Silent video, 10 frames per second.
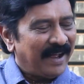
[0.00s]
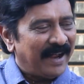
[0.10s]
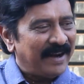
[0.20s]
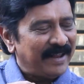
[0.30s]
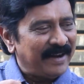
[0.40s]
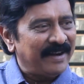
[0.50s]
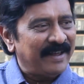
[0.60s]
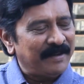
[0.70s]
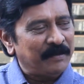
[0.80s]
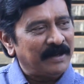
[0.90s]
And
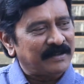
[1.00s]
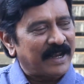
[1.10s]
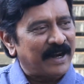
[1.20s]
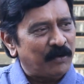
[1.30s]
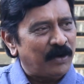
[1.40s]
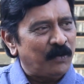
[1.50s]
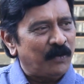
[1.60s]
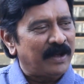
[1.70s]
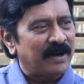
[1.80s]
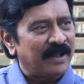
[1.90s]
in Second World
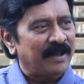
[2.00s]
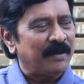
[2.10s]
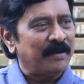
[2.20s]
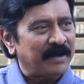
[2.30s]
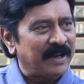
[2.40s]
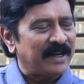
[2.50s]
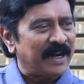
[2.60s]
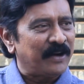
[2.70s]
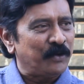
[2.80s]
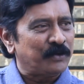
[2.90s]
War,
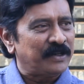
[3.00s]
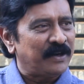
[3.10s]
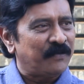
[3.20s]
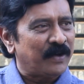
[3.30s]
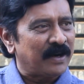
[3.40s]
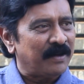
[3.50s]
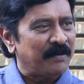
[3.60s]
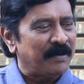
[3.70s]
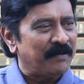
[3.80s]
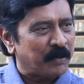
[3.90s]
Hitler used it for
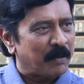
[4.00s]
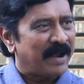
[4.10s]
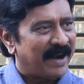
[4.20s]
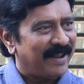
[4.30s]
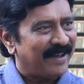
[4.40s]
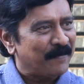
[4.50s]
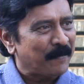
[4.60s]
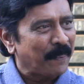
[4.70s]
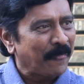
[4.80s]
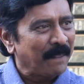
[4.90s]
propaganda.
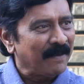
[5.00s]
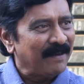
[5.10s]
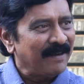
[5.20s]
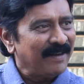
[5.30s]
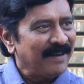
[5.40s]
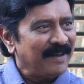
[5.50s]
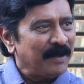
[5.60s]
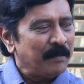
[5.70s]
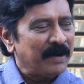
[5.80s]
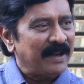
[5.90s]

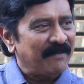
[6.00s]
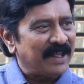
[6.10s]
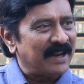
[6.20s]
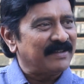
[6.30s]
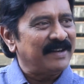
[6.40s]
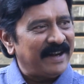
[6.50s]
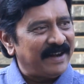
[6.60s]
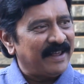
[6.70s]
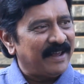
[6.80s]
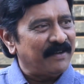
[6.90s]
But whereas in
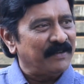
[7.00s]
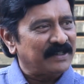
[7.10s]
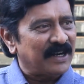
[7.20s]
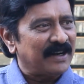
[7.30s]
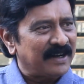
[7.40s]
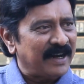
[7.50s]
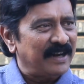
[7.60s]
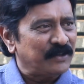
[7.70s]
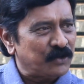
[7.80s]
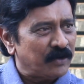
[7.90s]
India, we started
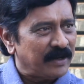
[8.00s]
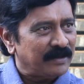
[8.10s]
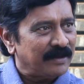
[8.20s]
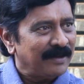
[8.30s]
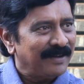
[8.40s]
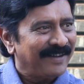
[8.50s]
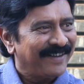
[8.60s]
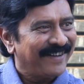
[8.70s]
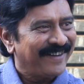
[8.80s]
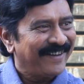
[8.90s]
telling stories.
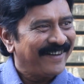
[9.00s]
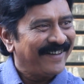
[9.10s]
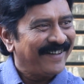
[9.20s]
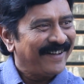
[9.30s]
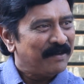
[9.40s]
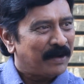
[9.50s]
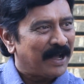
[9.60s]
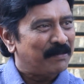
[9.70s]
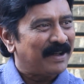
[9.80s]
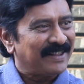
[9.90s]

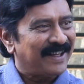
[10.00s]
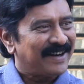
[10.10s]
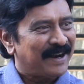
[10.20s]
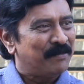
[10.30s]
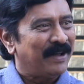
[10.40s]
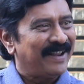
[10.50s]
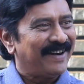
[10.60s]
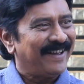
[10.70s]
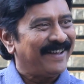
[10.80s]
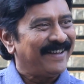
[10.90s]
Mahabharata,
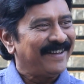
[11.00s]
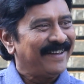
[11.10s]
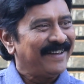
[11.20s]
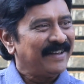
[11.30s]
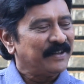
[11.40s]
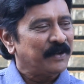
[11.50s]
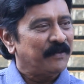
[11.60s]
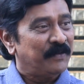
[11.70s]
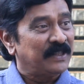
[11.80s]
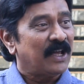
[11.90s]
Ramayana, so
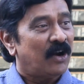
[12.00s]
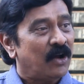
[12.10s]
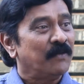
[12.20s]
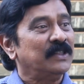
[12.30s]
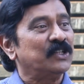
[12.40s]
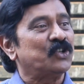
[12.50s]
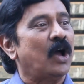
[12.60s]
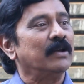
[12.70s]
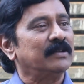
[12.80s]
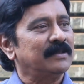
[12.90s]
along with the
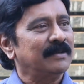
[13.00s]
songs.